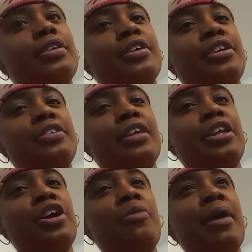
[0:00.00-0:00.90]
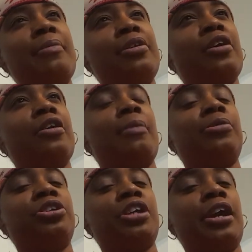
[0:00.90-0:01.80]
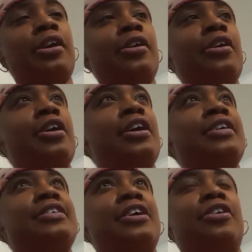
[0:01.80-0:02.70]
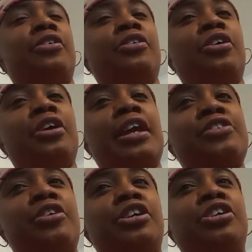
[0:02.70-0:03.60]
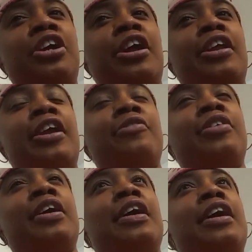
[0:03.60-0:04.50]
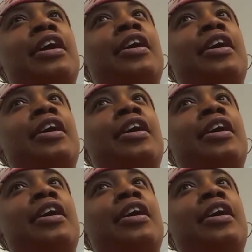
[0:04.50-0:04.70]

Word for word: So she was like, no, mommy, no, I'm going to share. So, you know, they start sharing everything.